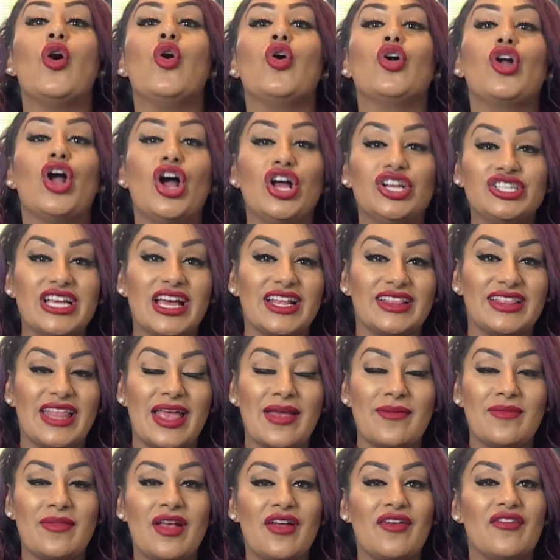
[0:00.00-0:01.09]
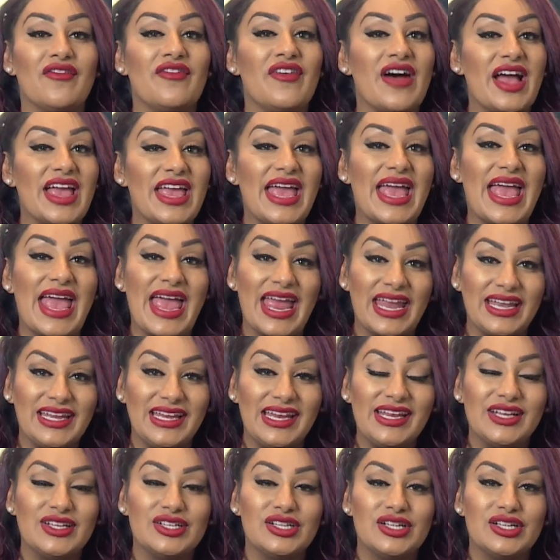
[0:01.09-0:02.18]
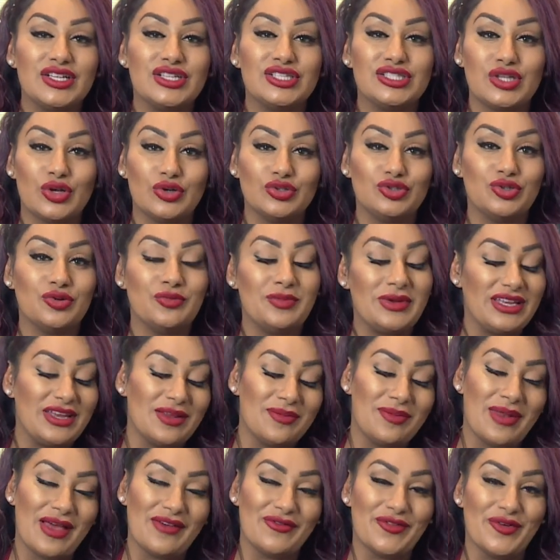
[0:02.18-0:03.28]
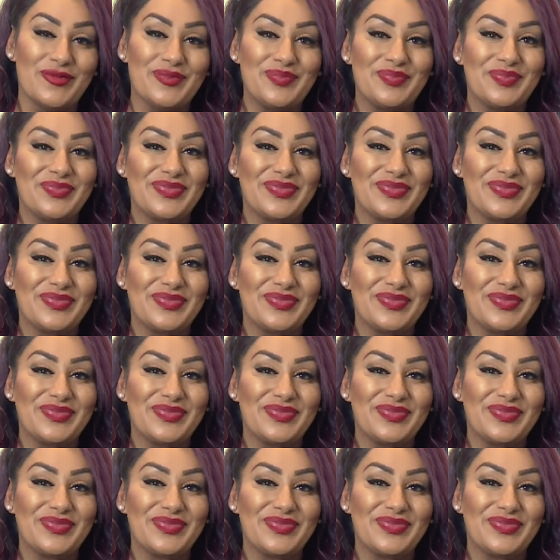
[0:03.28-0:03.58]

or contact them via any social media platform.